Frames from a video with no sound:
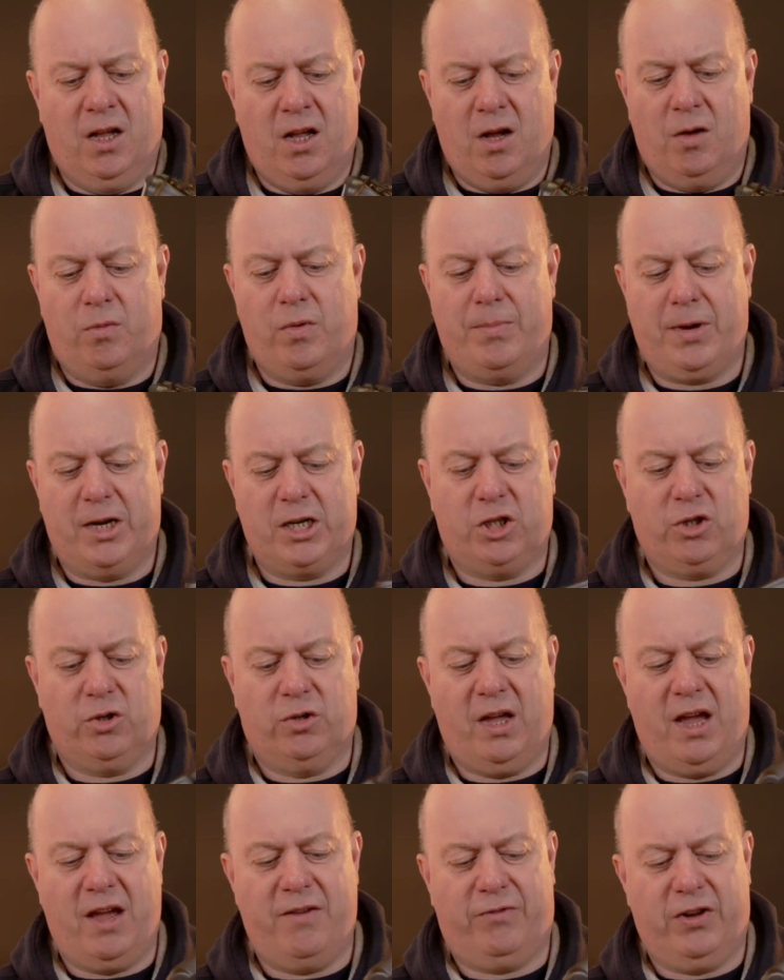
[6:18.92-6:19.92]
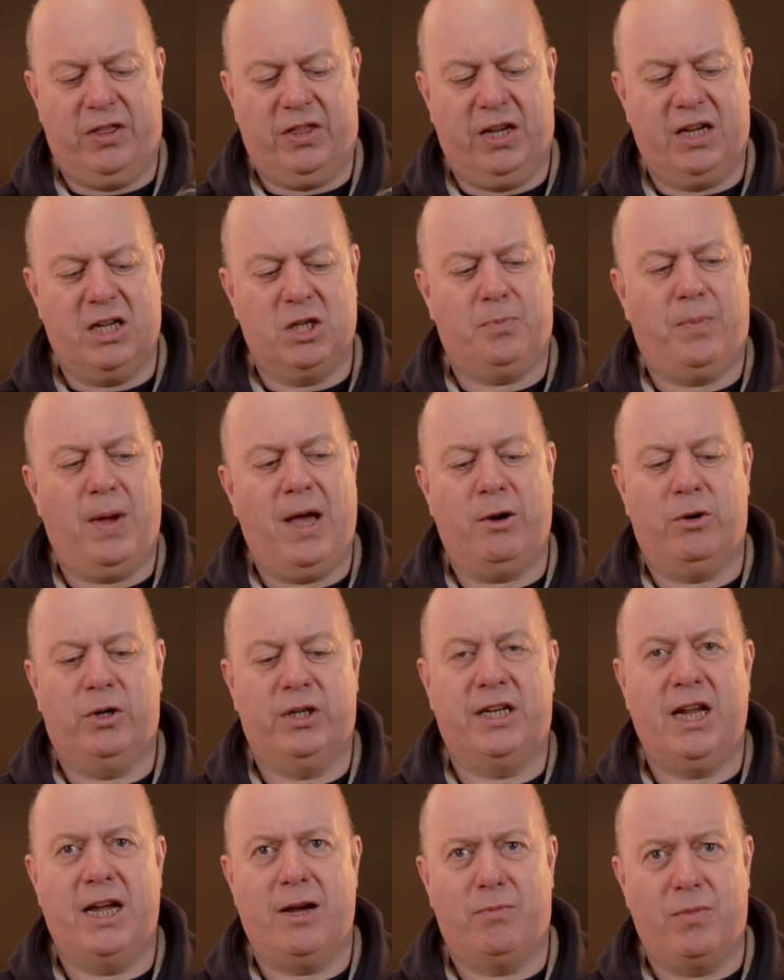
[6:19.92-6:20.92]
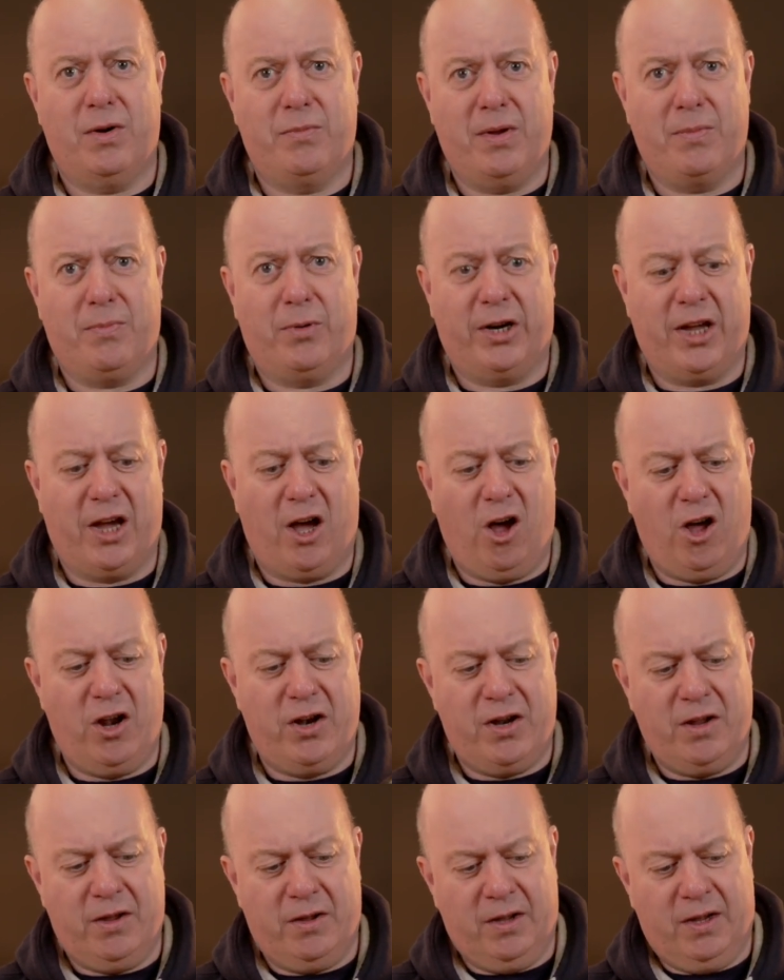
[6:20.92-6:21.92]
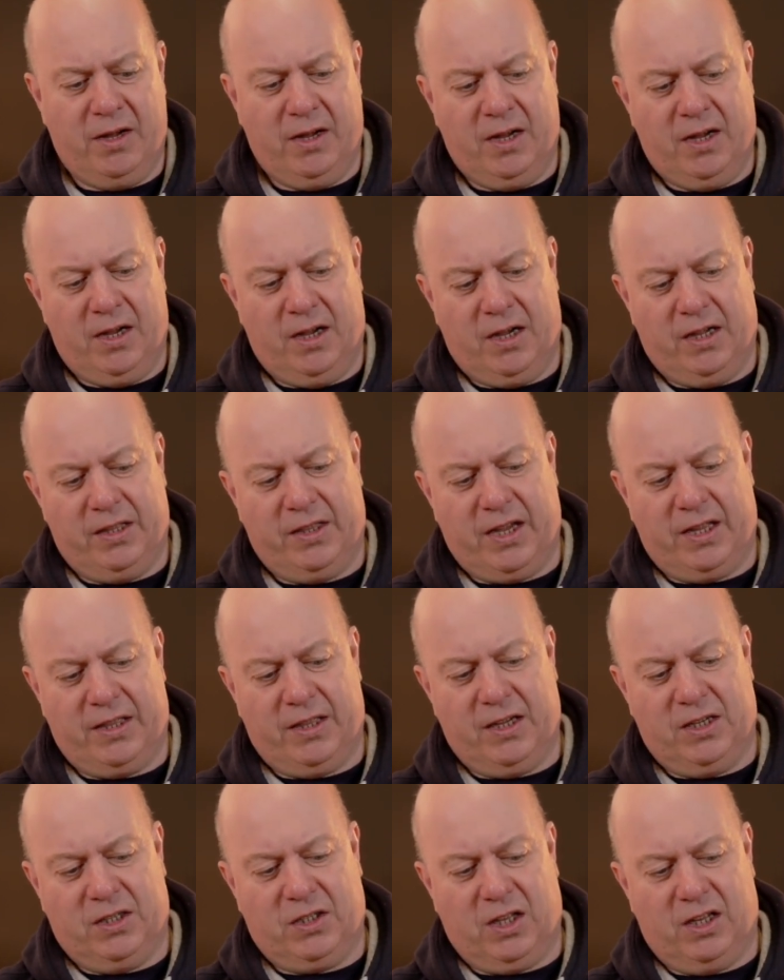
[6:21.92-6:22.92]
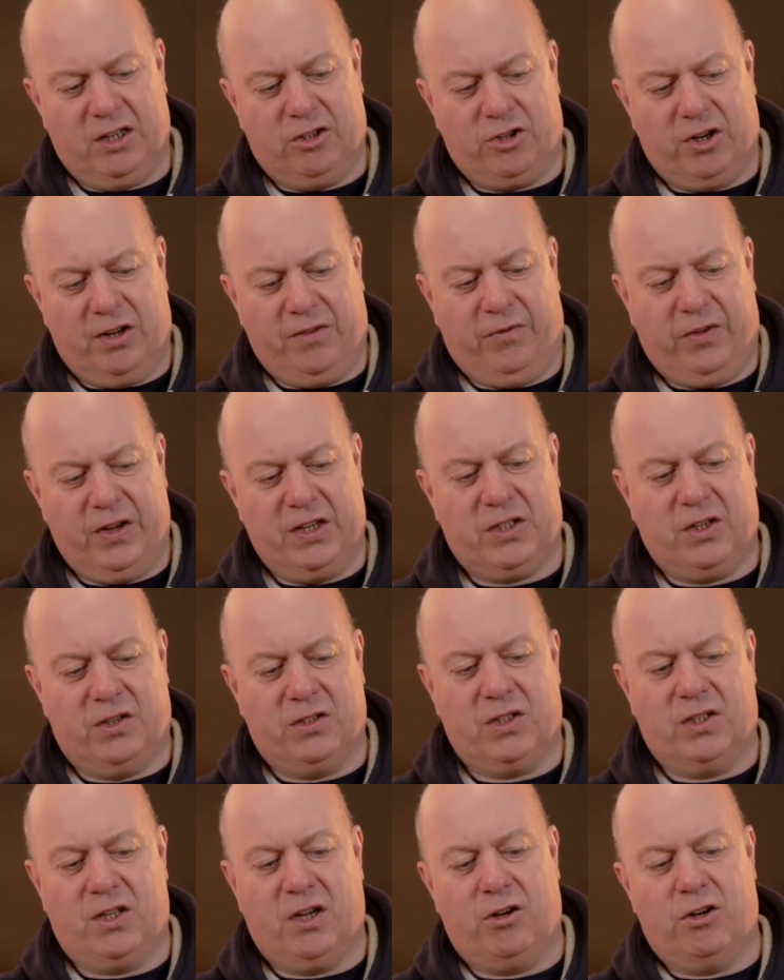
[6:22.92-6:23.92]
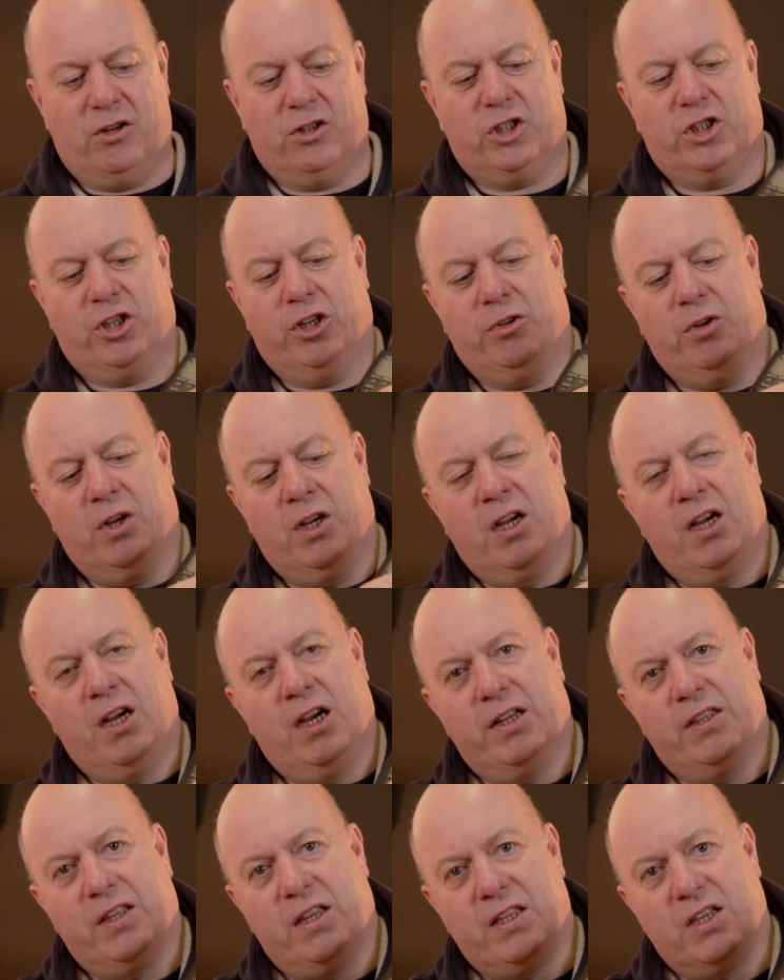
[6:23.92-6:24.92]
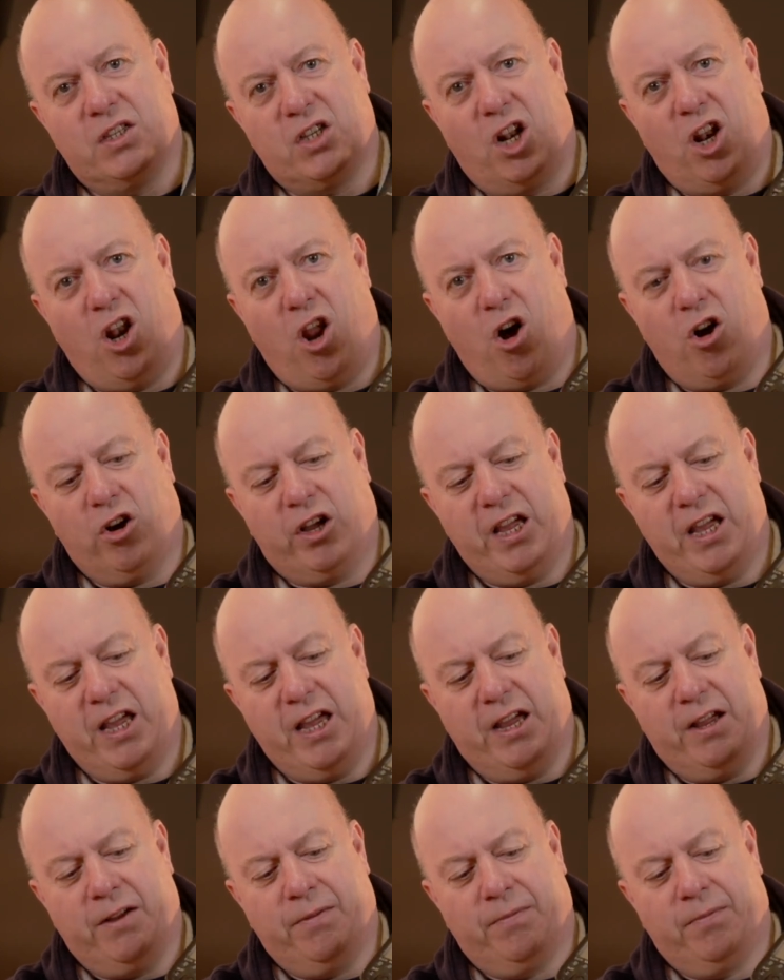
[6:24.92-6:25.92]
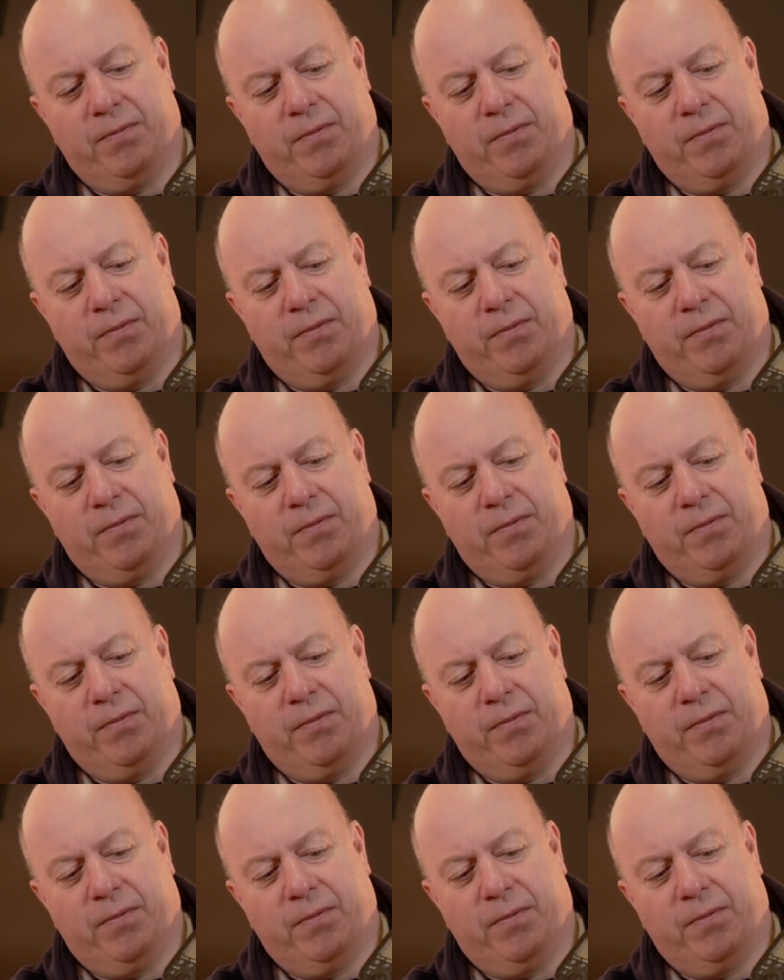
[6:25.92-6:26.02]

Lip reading: We make sure that everything is powered down when we put it on, and then this literally fits onto the hot shoe, and then there's a lock here.